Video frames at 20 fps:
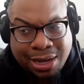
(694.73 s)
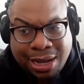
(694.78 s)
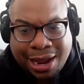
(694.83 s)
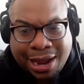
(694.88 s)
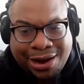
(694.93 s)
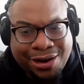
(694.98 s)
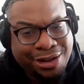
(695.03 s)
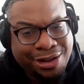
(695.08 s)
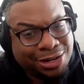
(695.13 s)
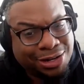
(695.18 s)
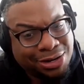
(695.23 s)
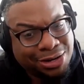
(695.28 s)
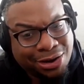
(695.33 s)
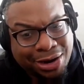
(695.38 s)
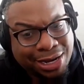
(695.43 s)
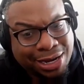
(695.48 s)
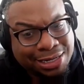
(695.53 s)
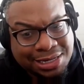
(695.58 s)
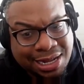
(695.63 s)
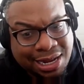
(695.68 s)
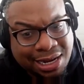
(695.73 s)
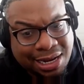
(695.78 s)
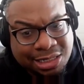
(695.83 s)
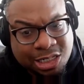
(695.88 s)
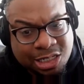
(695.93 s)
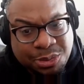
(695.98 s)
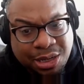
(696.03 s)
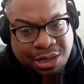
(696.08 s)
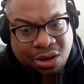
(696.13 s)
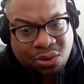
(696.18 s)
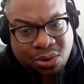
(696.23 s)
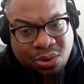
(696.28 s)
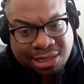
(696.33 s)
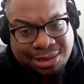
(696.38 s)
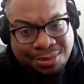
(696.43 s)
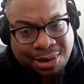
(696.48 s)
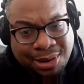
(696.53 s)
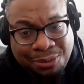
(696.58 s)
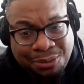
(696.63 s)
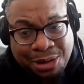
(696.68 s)
and her her intelligence being
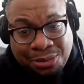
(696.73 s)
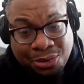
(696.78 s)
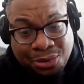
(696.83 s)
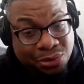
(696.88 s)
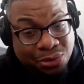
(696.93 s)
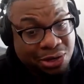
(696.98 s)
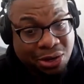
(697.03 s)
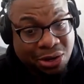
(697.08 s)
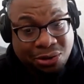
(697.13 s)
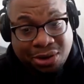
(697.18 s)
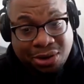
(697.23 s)
questioned by people who don't